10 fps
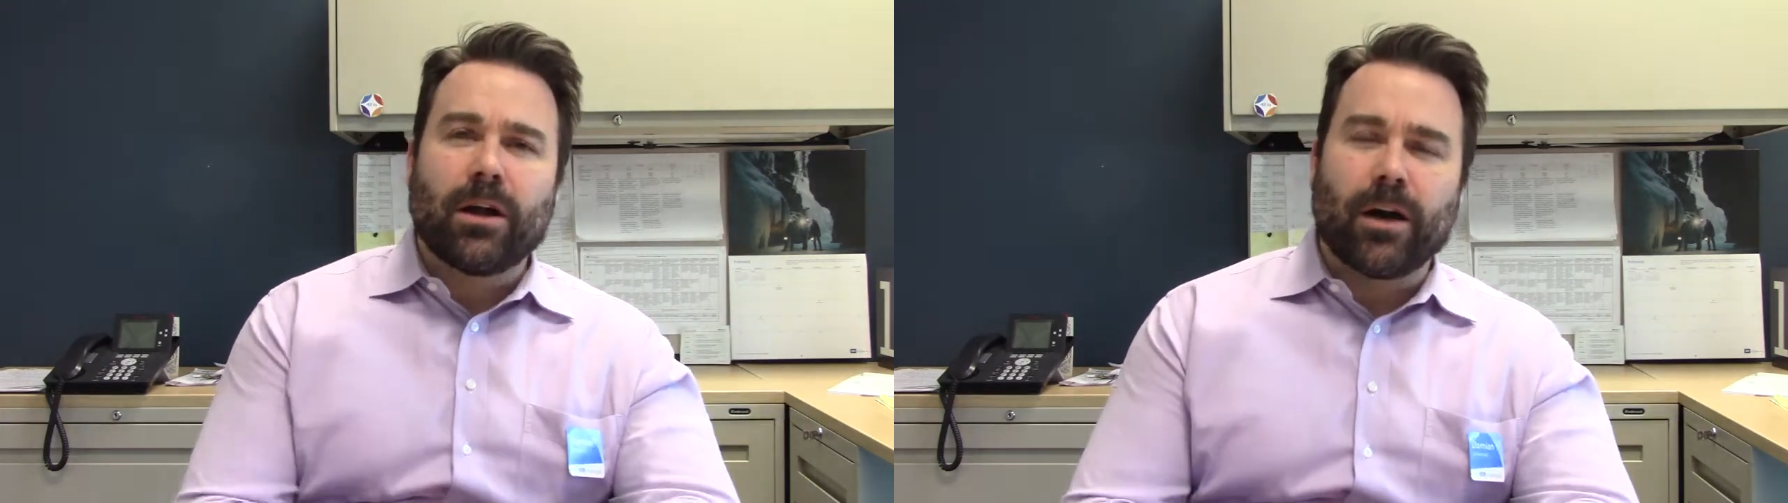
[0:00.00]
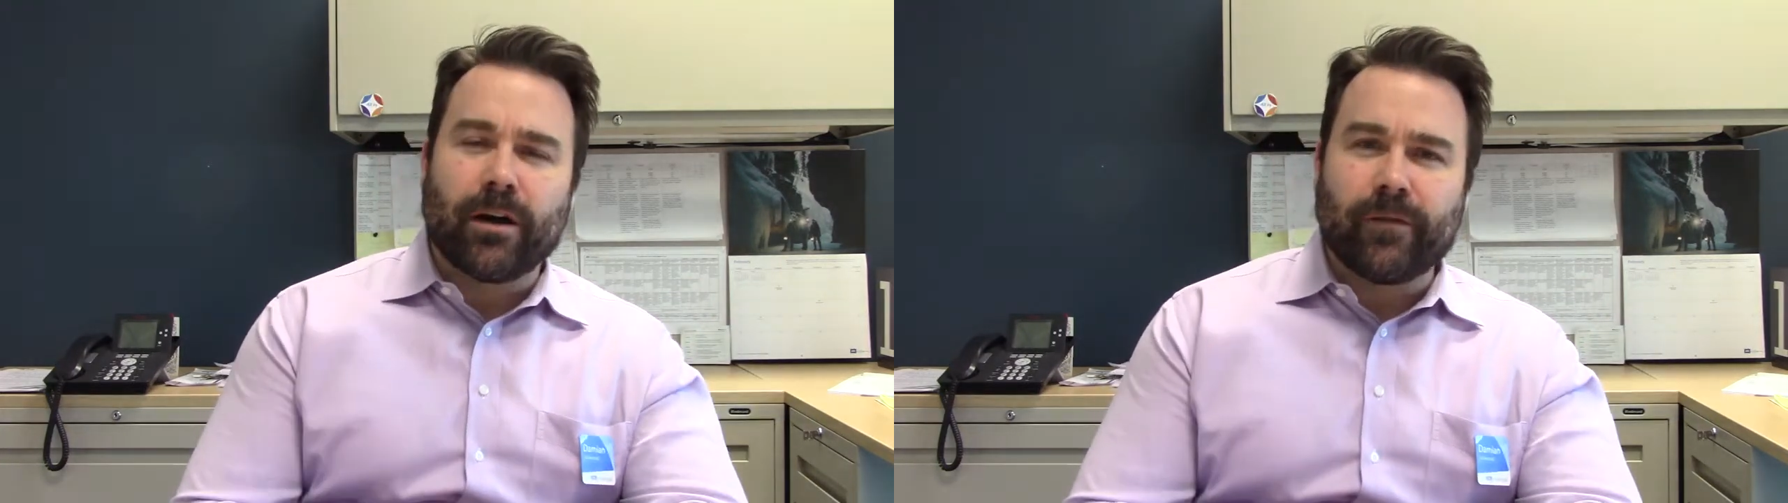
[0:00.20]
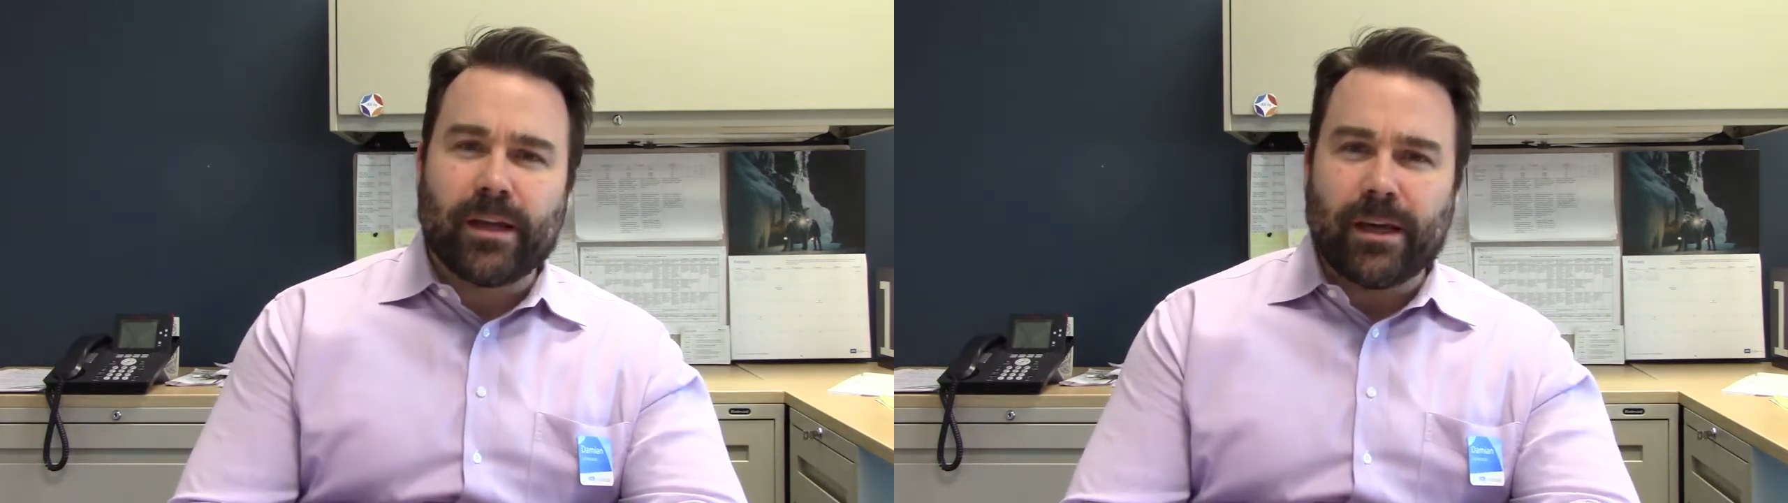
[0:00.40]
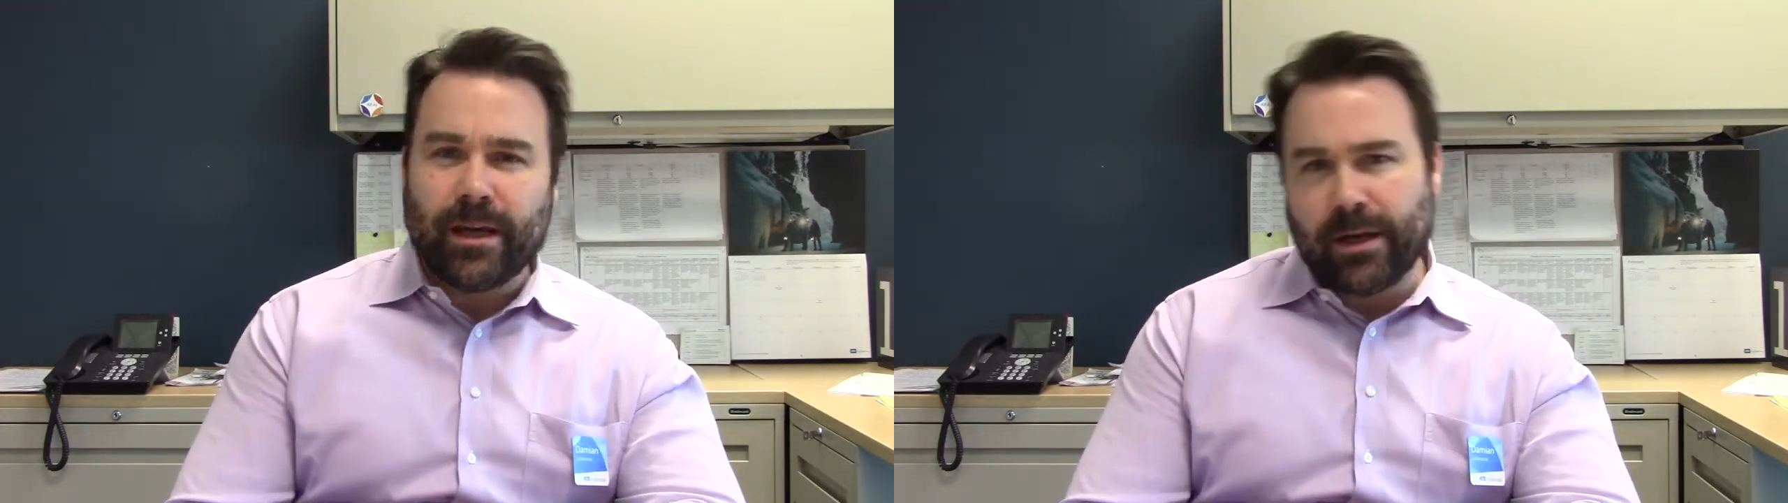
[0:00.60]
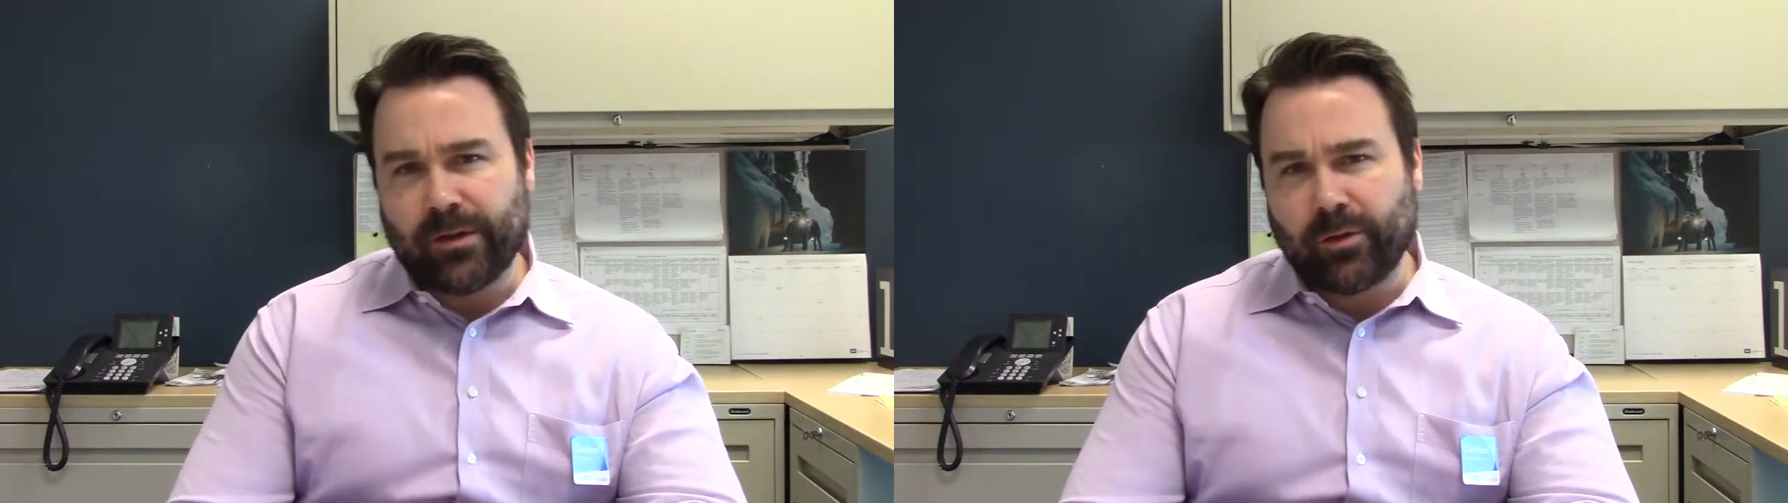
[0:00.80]
of
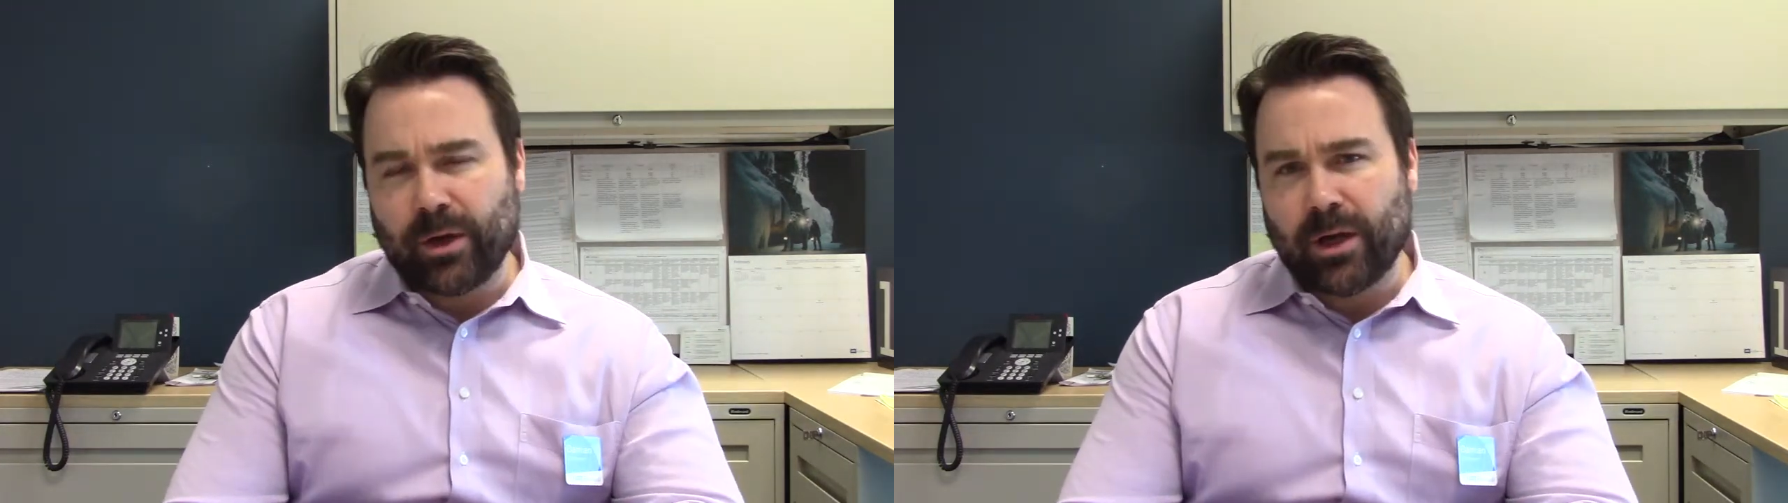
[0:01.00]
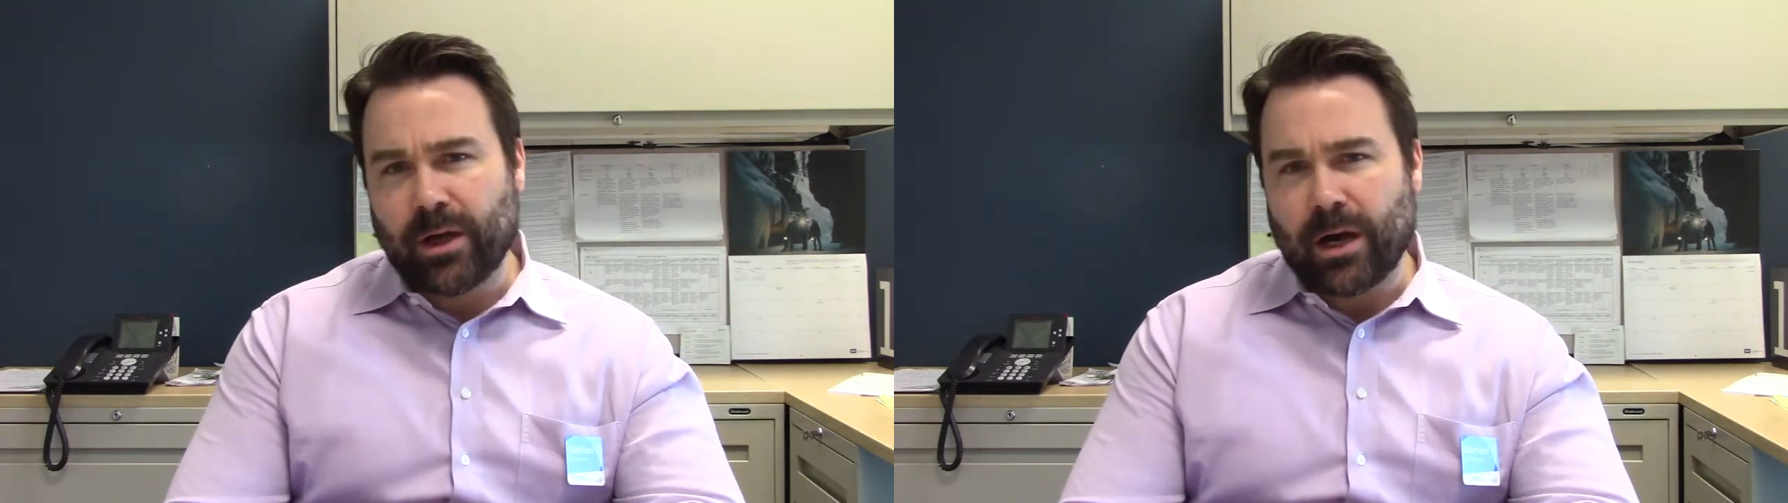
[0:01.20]
the industry